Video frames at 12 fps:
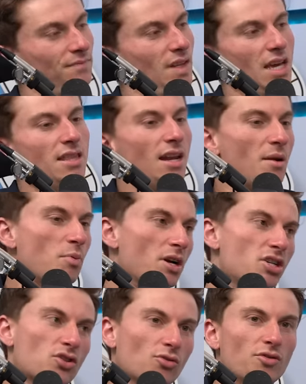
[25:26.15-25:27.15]
And then I probably
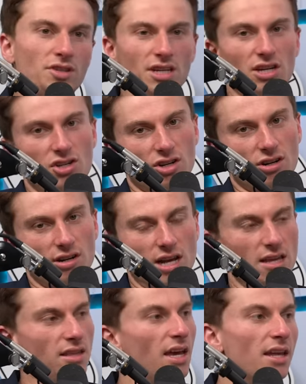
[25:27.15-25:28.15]
just threw the t-shirt
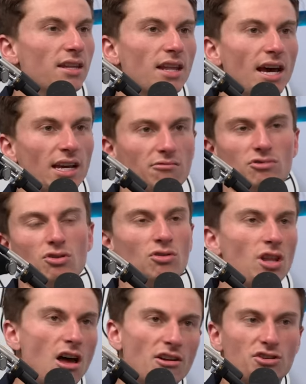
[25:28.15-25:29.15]
and then like was doing
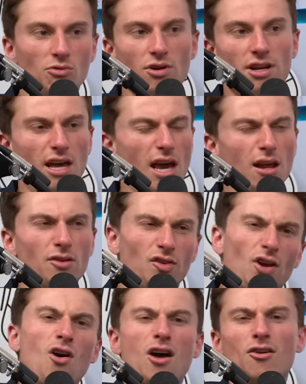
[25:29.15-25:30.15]
laundry one day and I was
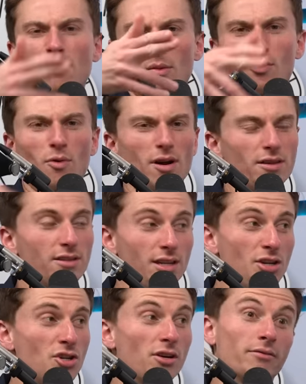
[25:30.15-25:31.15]
like, oh, I don't remember wearing this
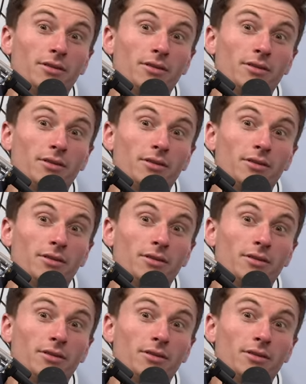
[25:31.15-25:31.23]
t-shirt.